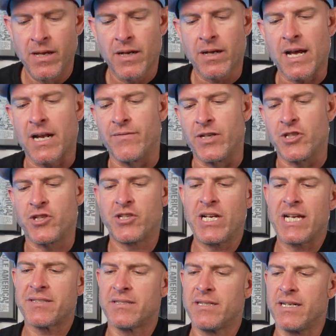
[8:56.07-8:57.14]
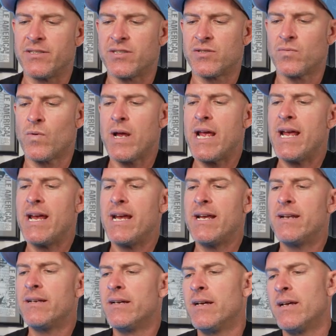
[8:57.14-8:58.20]
kind of a chestnut
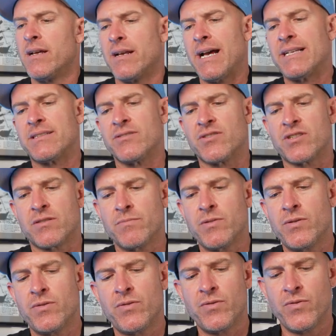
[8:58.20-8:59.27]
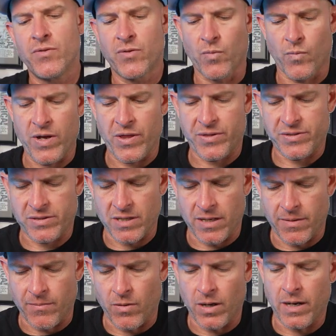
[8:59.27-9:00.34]
suede, nice and smooth with
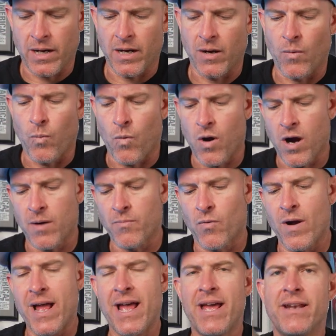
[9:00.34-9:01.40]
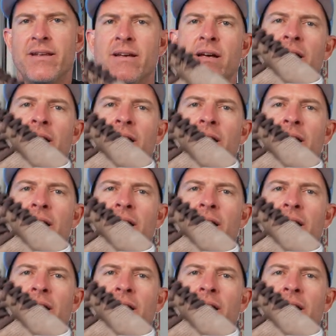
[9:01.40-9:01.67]
some warm red